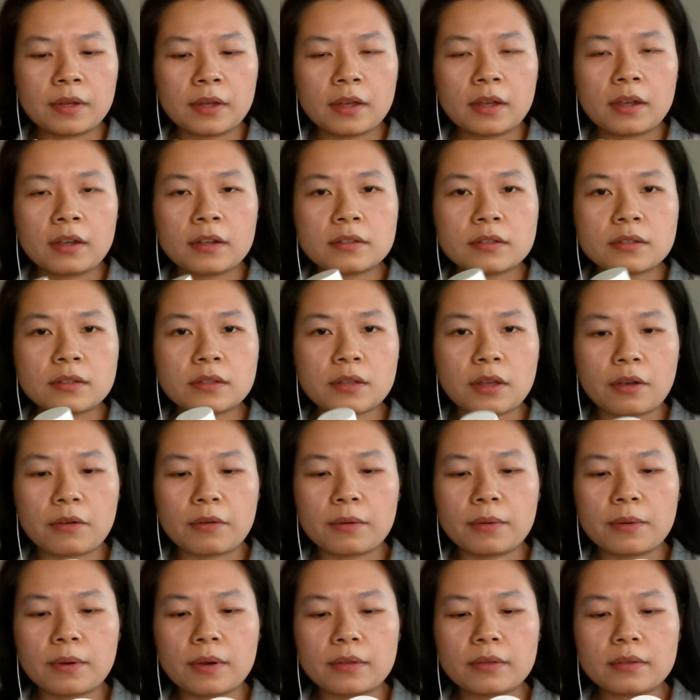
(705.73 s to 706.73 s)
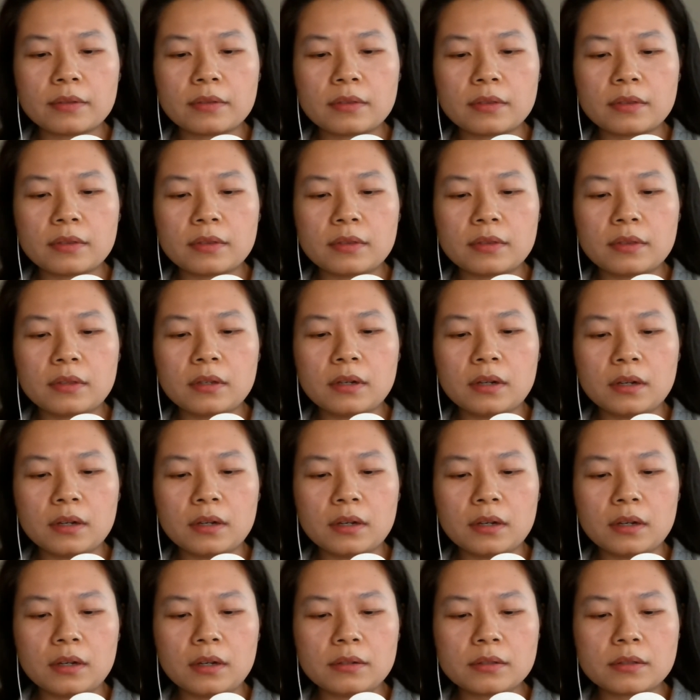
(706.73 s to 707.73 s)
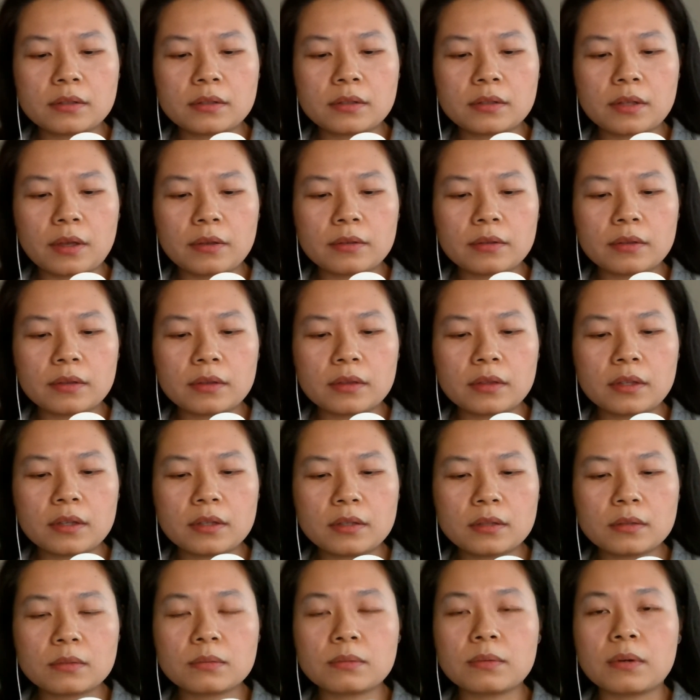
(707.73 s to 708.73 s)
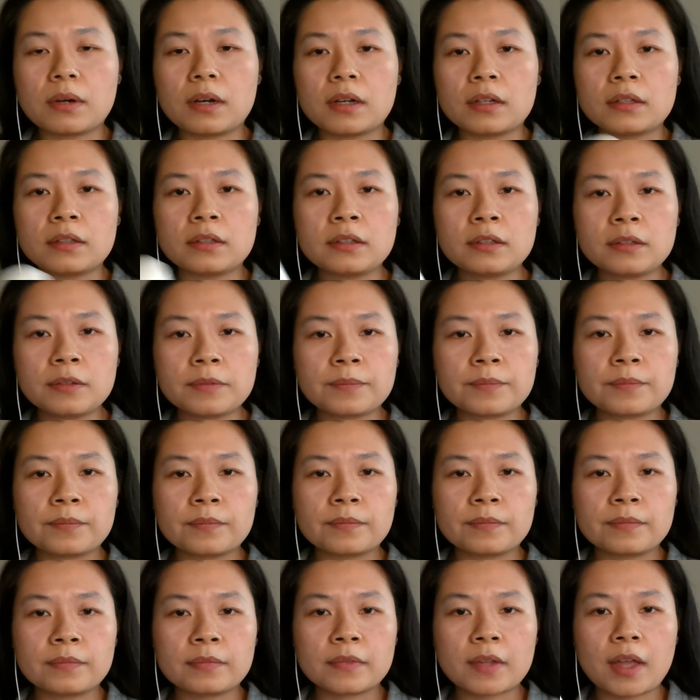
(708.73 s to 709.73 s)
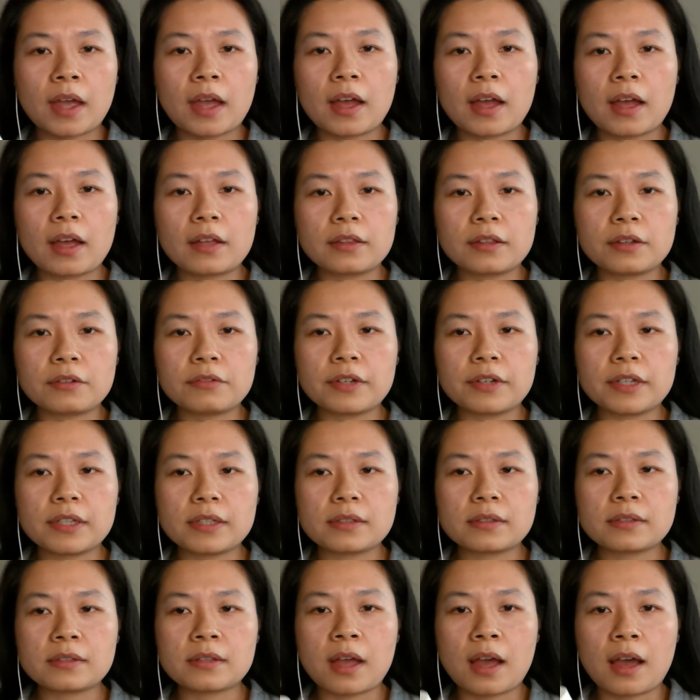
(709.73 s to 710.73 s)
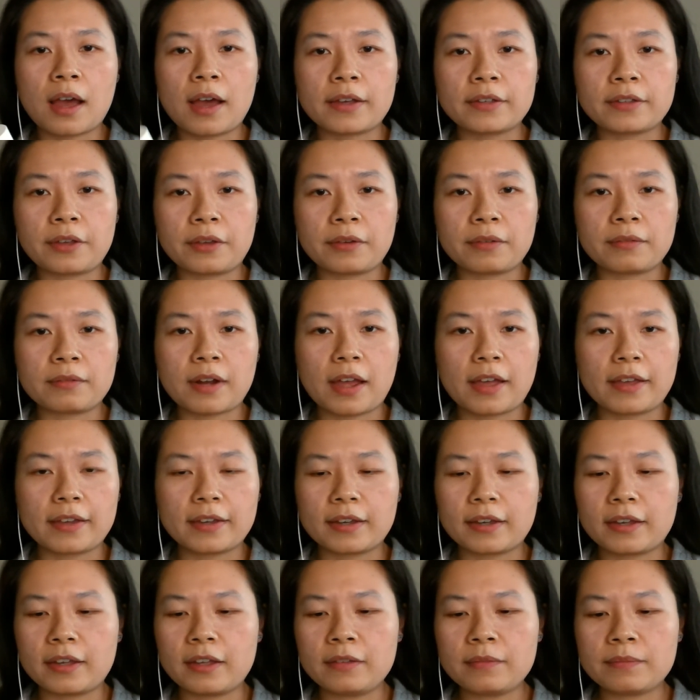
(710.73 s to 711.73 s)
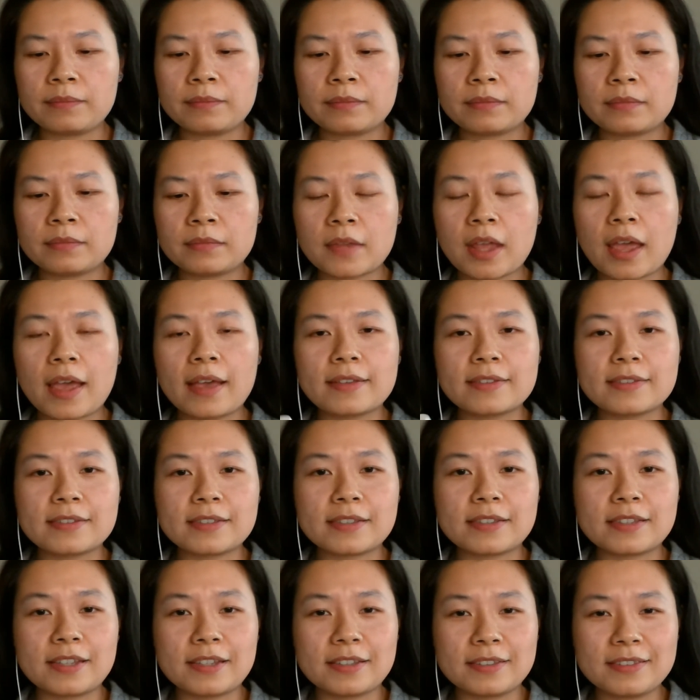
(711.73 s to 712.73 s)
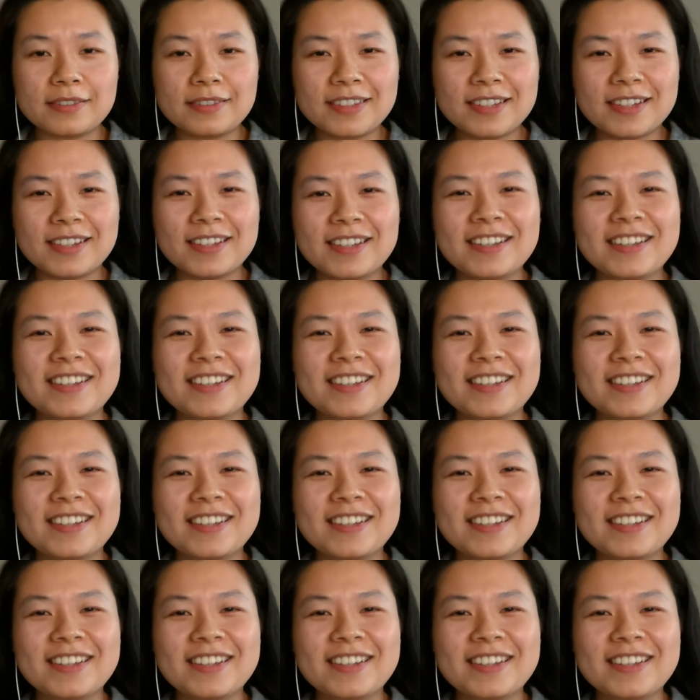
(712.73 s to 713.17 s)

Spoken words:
So this one, the reason I don't like it is the tint.